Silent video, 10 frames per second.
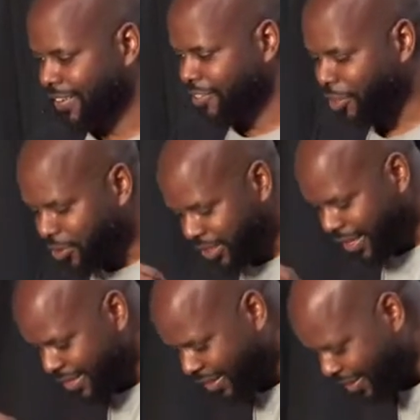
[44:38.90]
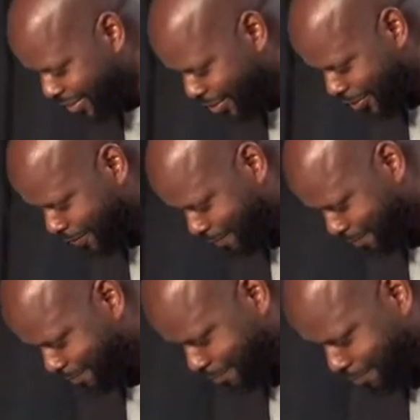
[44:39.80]
So Jesus
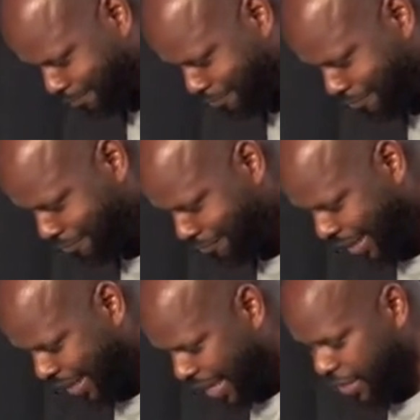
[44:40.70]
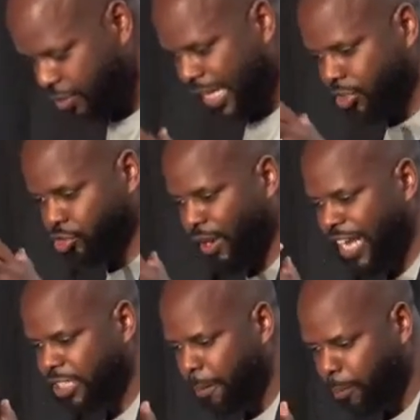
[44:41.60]
is
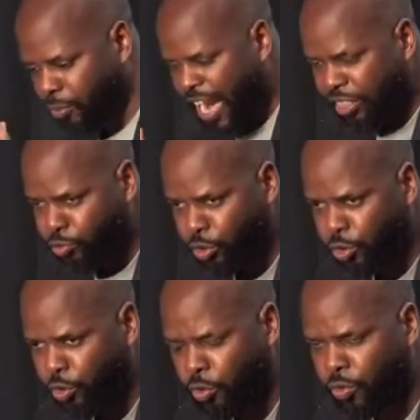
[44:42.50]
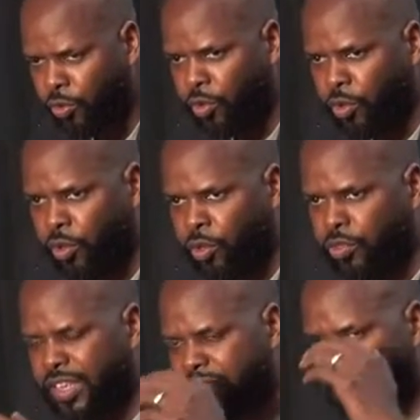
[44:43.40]
trying to break through
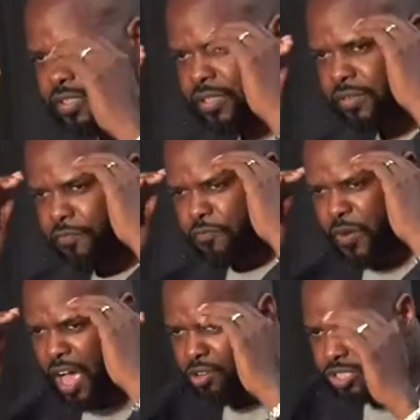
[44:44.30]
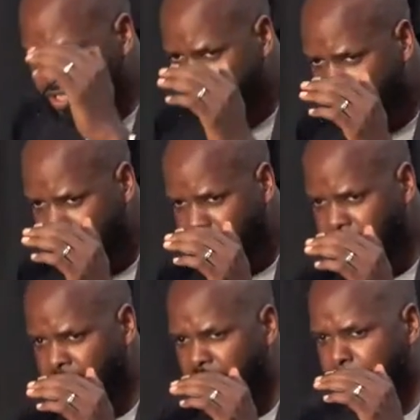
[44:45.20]
this false
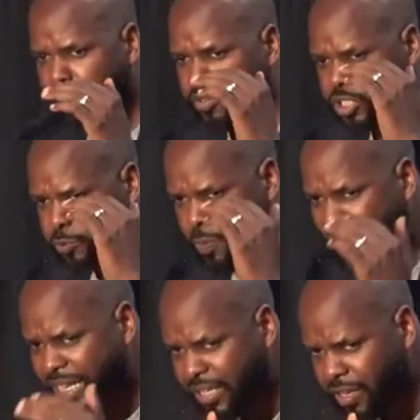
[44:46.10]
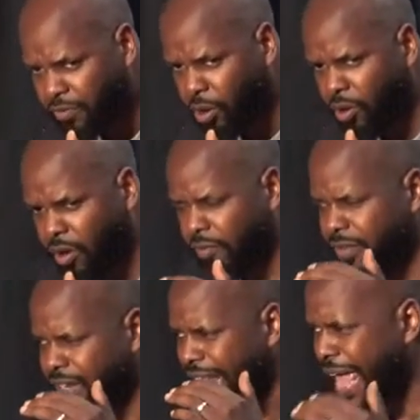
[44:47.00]
perspective of
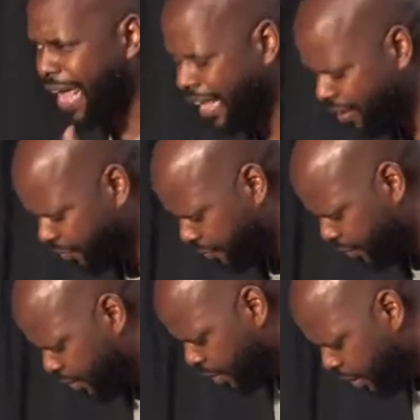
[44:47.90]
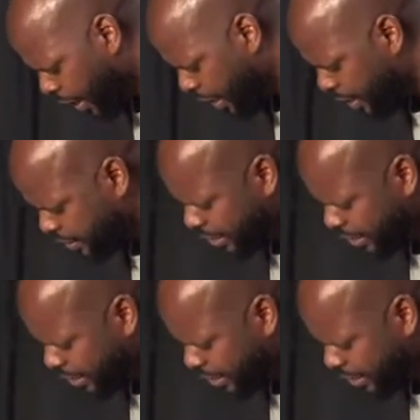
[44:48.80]
life, and he's